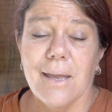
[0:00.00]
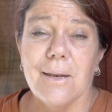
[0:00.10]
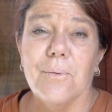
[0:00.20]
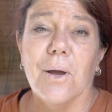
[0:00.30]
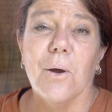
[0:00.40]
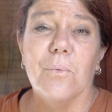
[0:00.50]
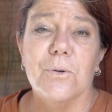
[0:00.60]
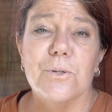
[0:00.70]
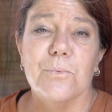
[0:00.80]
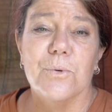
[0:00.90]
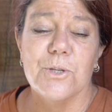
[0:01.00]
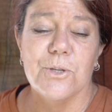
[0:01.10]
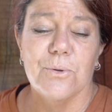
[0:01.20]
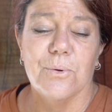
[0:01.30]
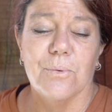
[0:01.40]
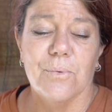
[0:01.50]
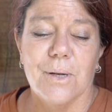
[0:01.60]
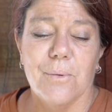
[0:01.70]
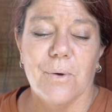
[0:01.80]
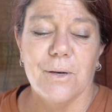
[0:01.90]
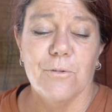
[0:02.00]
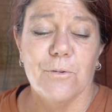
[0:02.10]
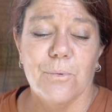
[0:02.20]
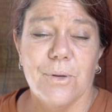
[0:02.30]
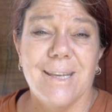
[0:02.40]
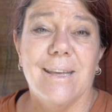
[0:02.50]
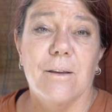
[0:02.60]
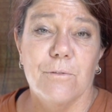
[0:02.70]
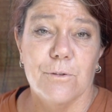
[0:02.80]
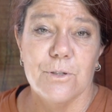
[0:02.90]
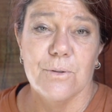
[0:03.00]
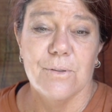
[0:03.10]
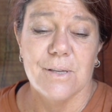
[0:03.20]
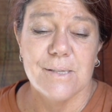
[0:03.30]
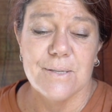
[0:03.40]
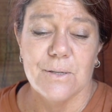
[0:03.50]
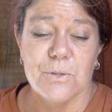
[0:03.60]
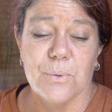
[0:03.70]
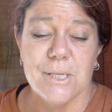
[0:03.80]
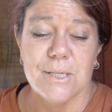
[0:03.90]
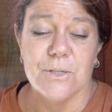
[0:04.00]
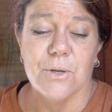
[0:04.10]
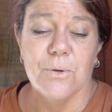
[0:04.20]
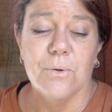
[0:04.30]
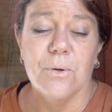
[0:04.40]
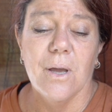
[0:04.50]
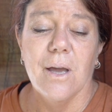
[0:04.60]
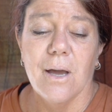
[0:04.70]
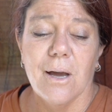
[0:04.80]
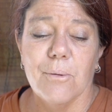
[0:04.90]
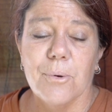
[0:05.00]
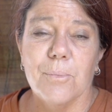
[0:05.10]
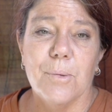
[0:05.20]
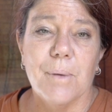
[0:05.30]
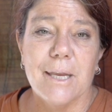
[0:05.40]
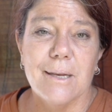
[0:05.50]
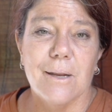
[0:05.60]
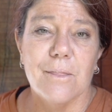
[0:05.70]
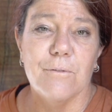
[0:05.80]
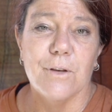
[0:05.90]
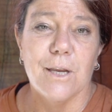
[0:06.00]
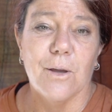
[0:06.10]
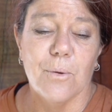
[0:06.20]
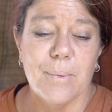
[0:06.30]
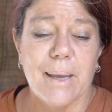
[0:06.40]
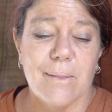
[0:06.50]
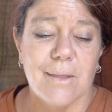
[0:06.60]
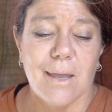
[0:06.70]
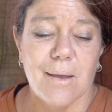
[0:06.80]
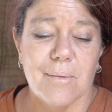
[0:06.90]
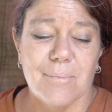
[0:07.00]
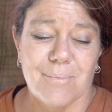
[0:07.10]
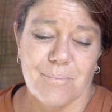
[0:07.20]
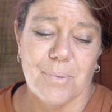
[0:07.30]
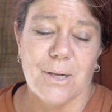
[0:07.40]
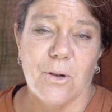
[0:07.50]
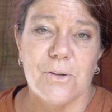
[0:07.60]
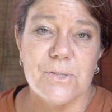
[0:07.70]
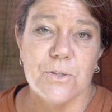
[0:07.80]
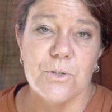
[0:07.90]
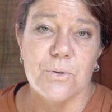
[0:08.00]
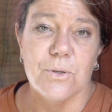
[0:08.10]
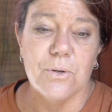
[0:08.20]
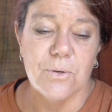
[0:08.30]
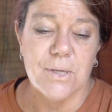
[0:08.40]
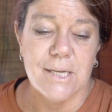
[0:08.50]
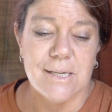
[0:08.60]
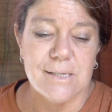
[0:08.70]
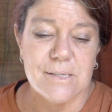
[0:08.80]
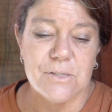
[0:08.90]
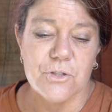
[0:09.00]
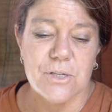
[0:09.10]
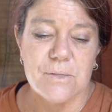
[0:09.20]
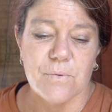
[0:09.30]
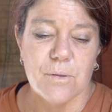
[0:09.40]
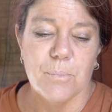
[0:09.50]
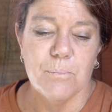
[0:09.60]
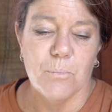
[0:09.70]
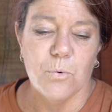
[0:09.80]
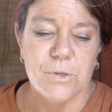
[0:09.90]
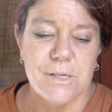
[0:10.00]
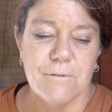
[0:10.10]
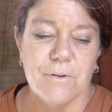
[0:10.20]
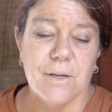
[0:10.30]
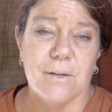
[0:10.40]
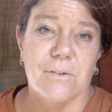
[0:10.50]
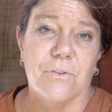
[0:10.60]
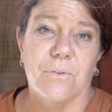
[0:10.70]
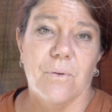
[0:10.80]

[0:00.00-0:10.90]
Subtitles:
anyway, I want to wish you a really wonderful year for 2022. I'll probably make another video about that a bit closer to New Year's, just with a bit more definite